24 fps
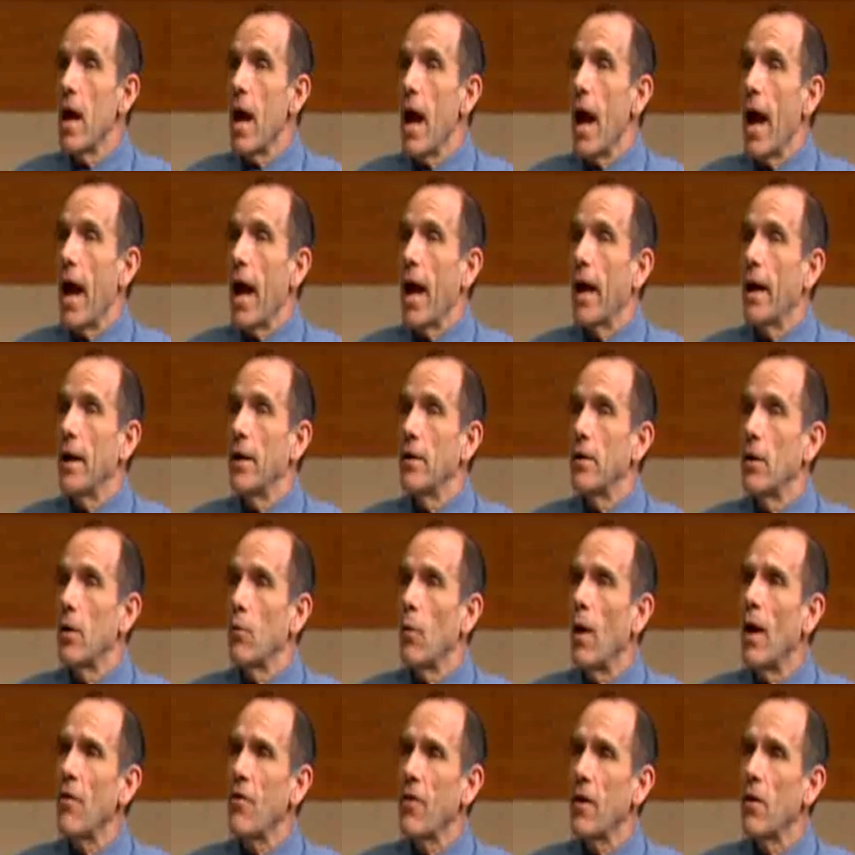And
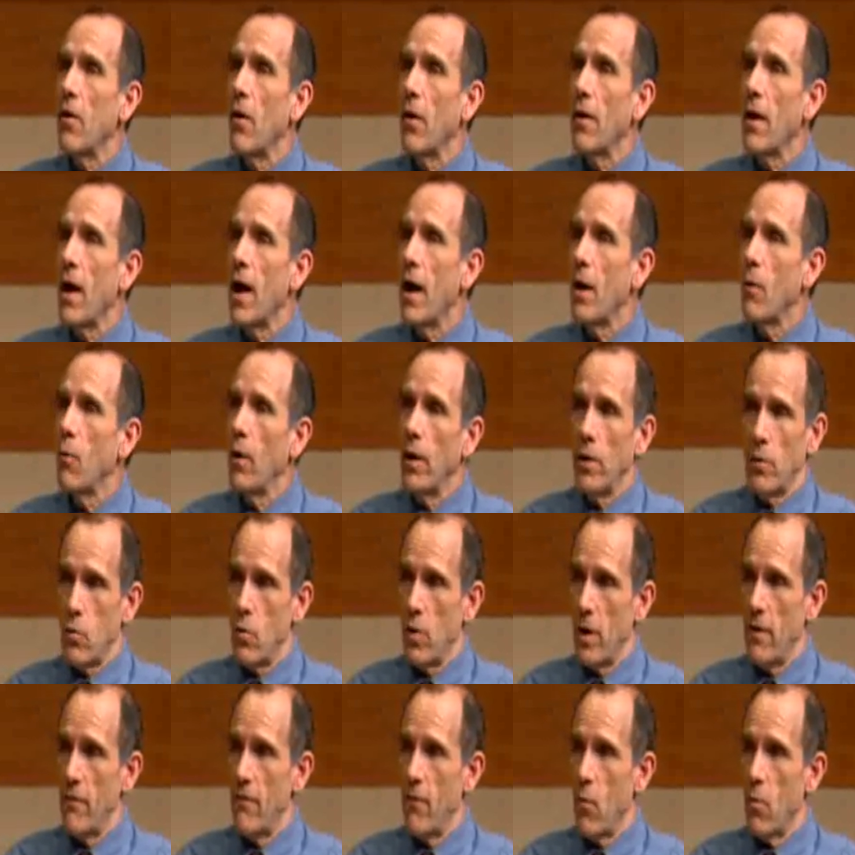right there on Highway
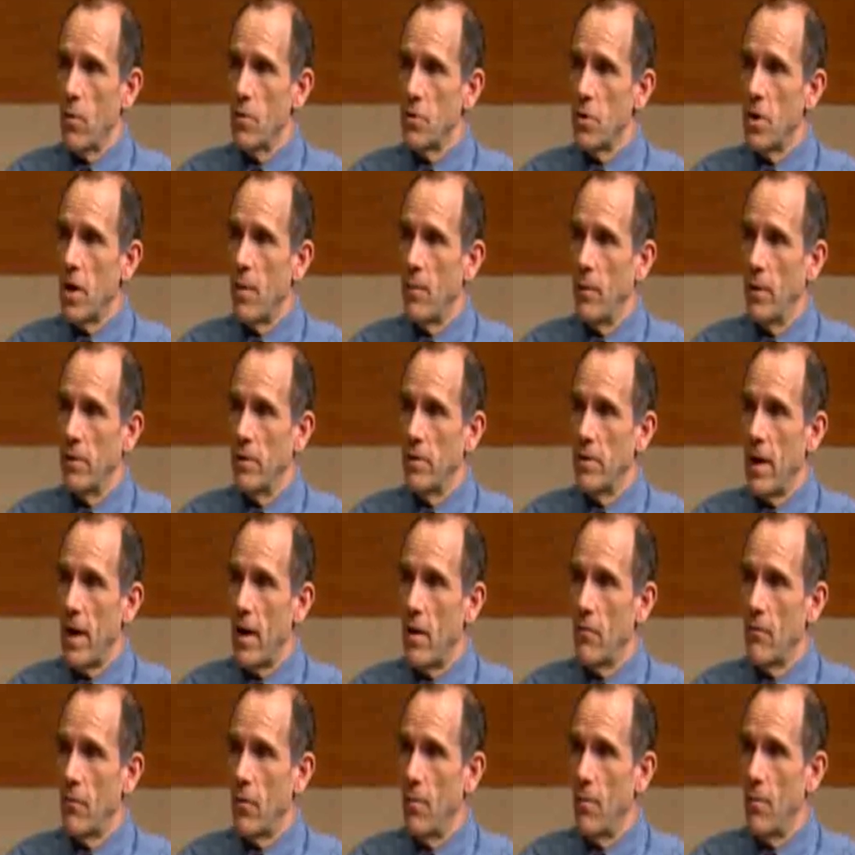24, as you come into
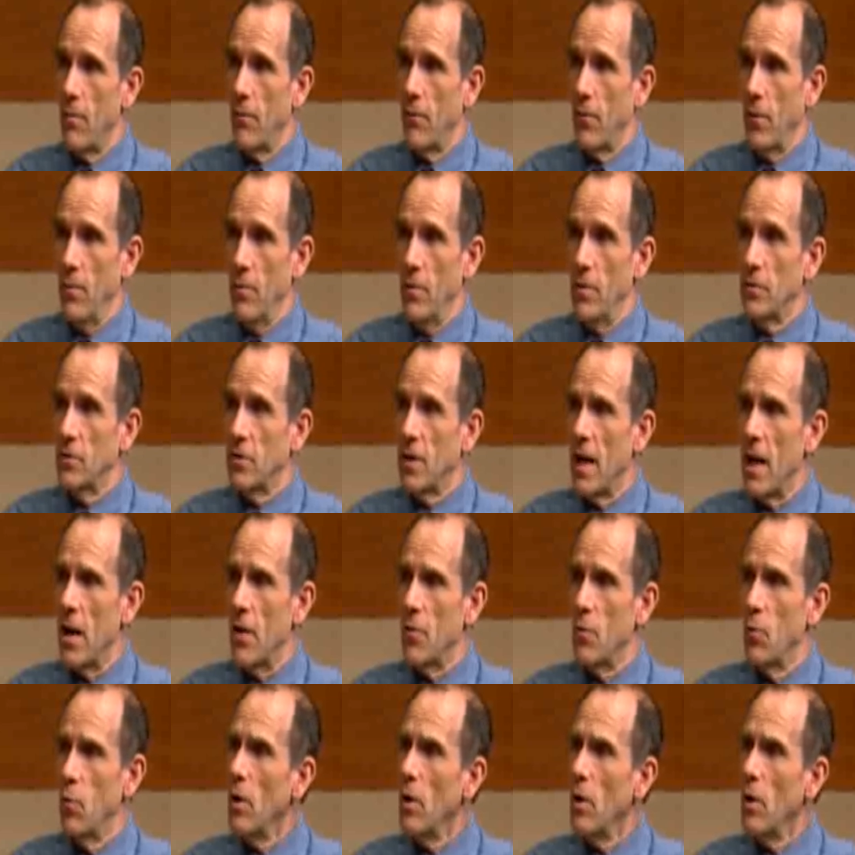town from the south,